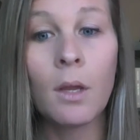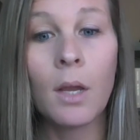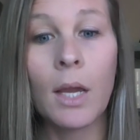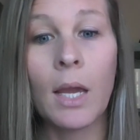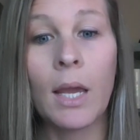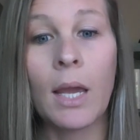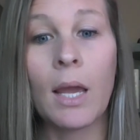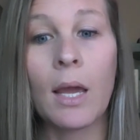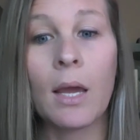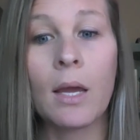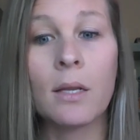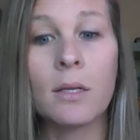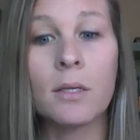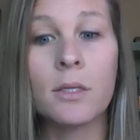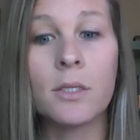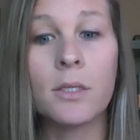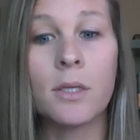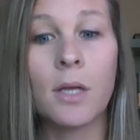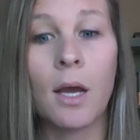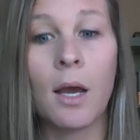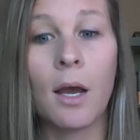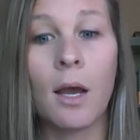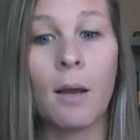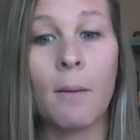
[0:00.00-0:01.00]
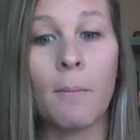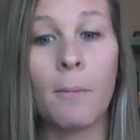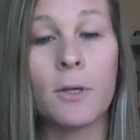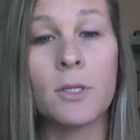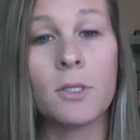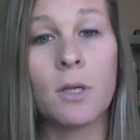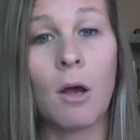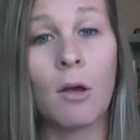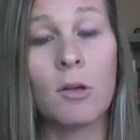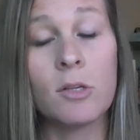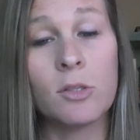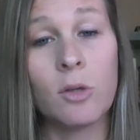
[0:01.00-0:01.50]
And there's
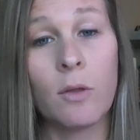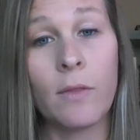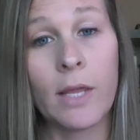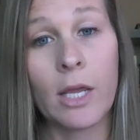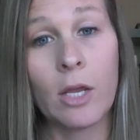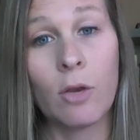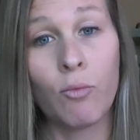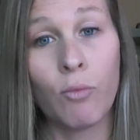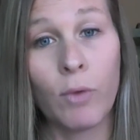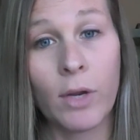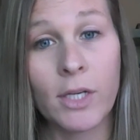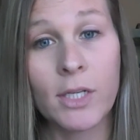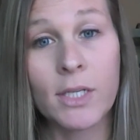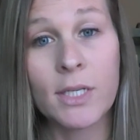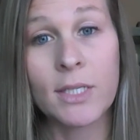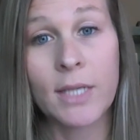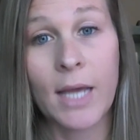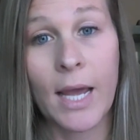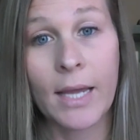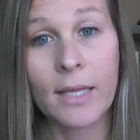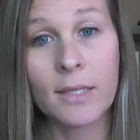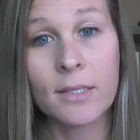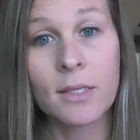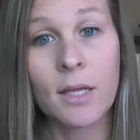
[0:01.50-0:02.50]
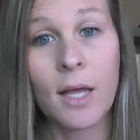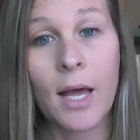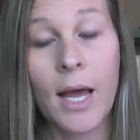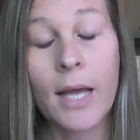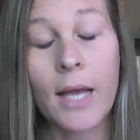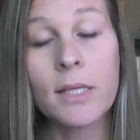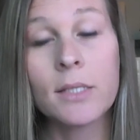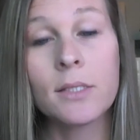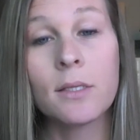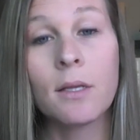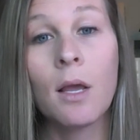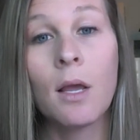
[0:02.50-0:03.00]
also the enriched science
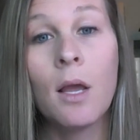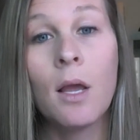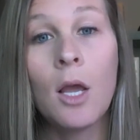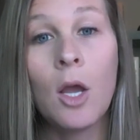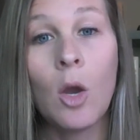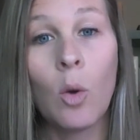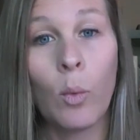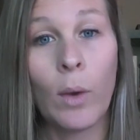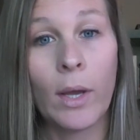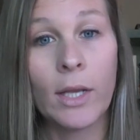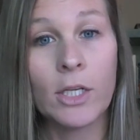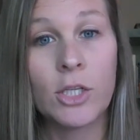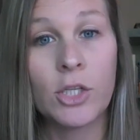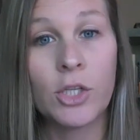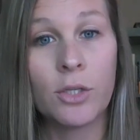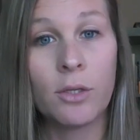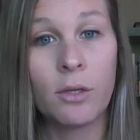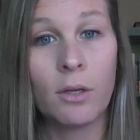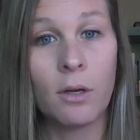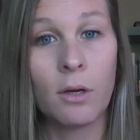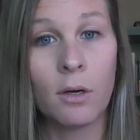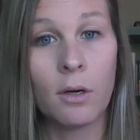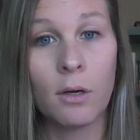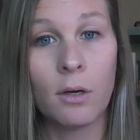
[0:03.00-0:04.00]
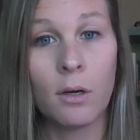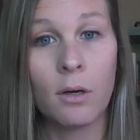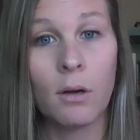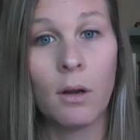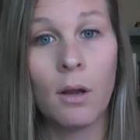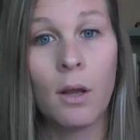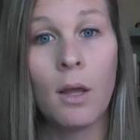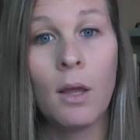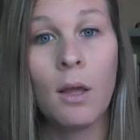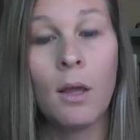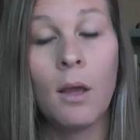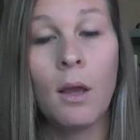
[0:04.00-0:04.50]
class, which
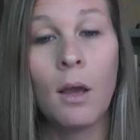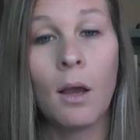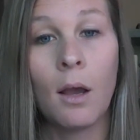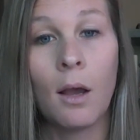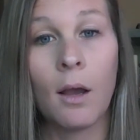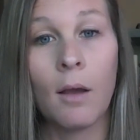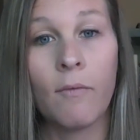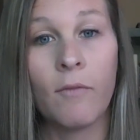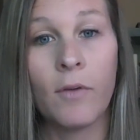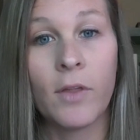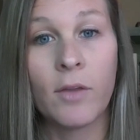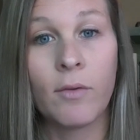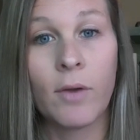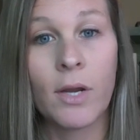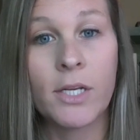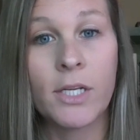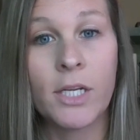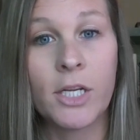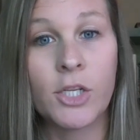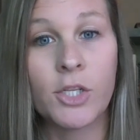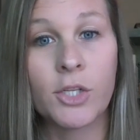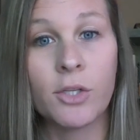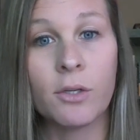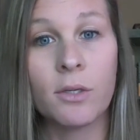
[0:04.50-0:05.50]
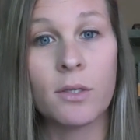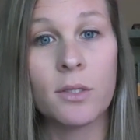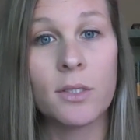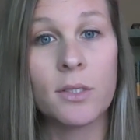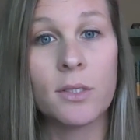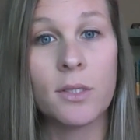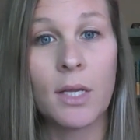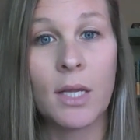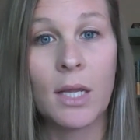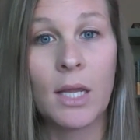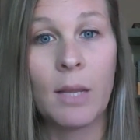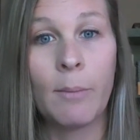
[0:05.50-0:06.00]
your 5th grade
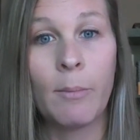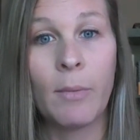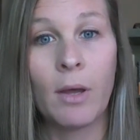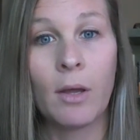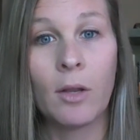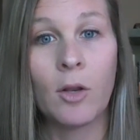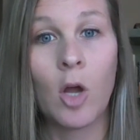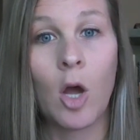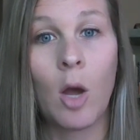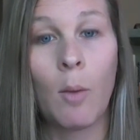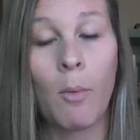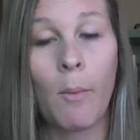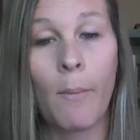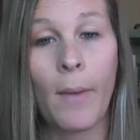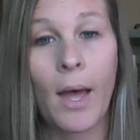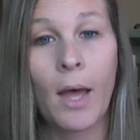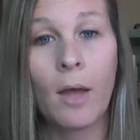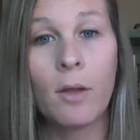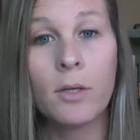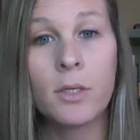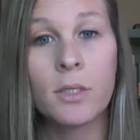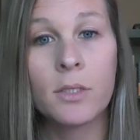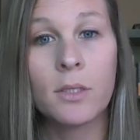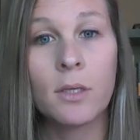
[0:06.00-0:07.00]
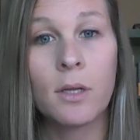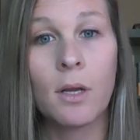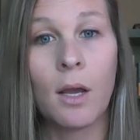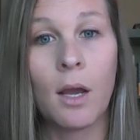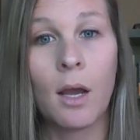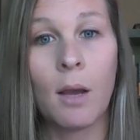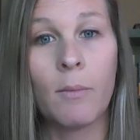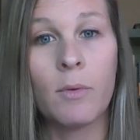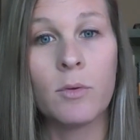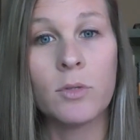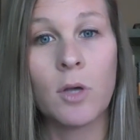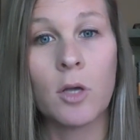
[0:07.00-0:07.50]
teachers emailed home about.
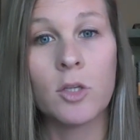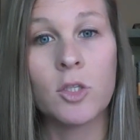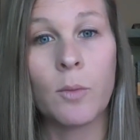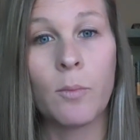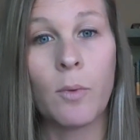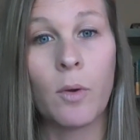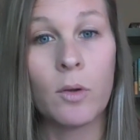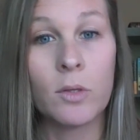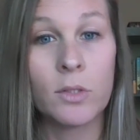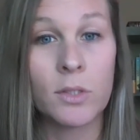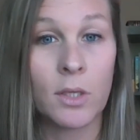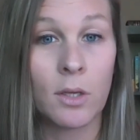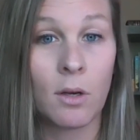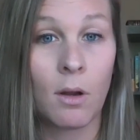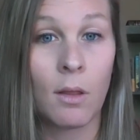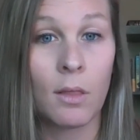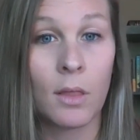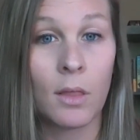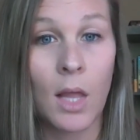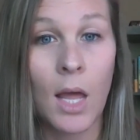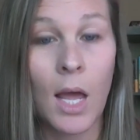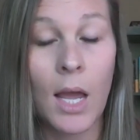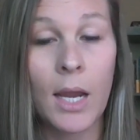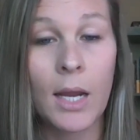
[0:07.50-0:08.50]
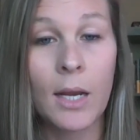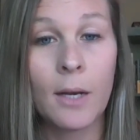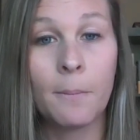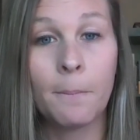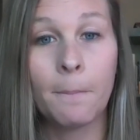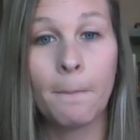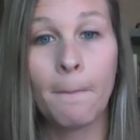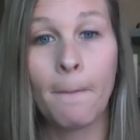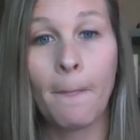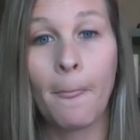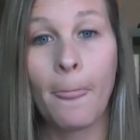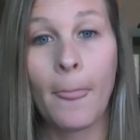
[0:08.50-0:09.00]
It was also posted
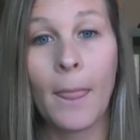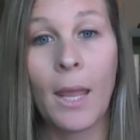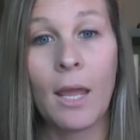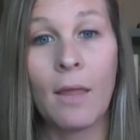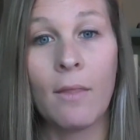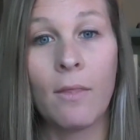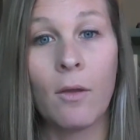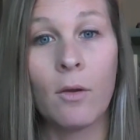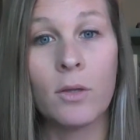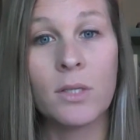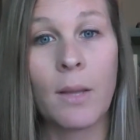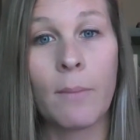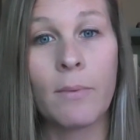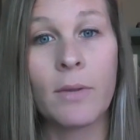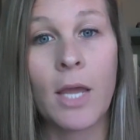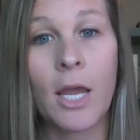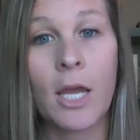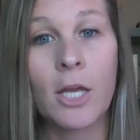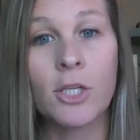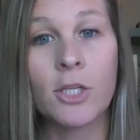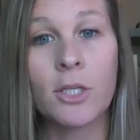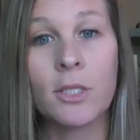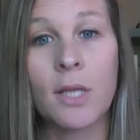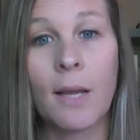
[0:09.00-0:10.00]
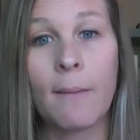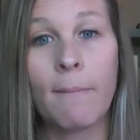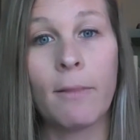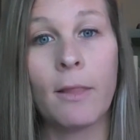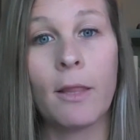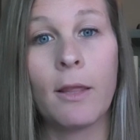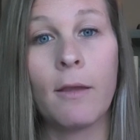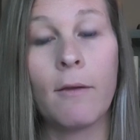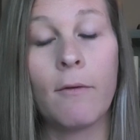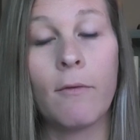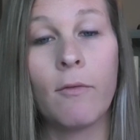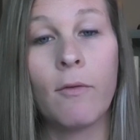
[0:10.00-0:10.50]
online, and those applications, I
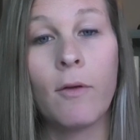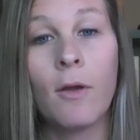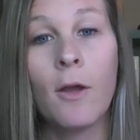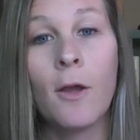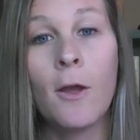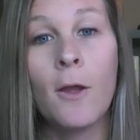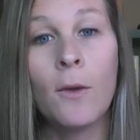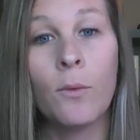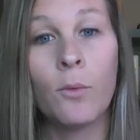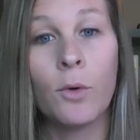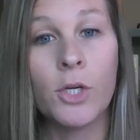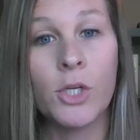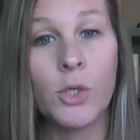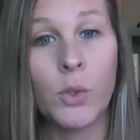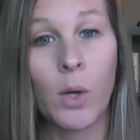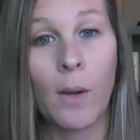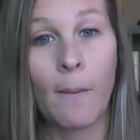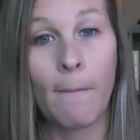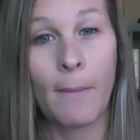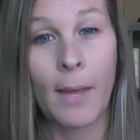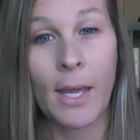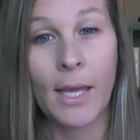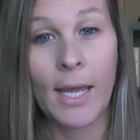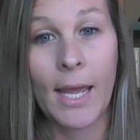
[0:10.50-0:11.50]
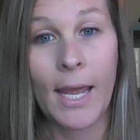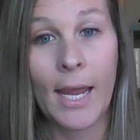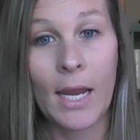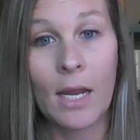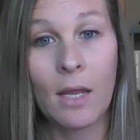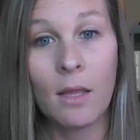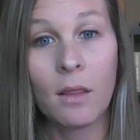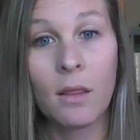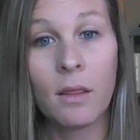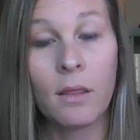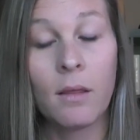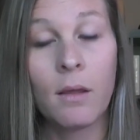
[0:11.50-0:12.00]
believe, were due on May 8th.